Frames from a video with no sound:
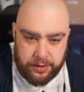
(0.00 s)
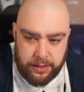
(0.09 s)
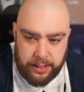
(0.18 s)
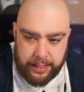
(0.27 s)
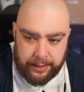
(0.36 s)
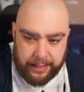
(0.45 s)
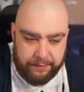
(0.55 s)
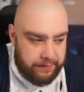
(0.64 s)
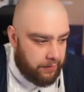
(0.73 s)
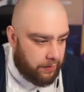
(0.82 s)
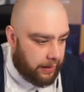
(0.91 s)
And then get rid
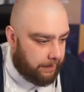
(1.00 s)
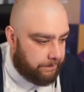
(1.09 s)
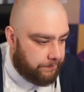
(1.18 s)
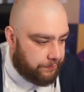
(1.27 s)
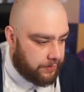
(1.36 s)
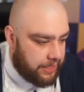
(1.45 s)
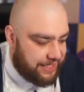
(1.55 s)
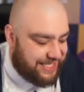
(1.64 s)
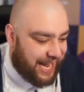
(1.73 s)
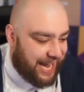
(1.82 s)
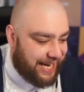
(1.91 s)
of all that.
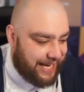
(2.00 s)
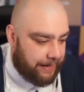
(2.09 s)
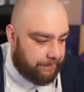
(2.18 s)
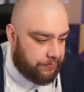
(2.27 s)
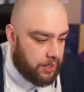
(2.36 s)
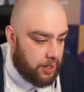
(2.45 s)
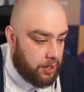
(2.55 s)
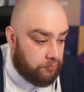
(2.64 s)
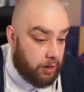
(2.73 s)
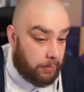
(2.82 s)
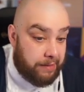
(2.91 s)
Tidy.
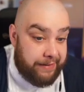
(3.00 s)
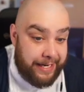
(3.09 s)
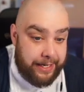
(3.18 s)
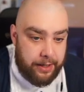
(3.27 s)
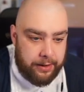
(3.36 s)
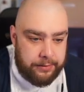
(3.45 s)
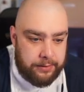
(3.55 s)
Romarinho.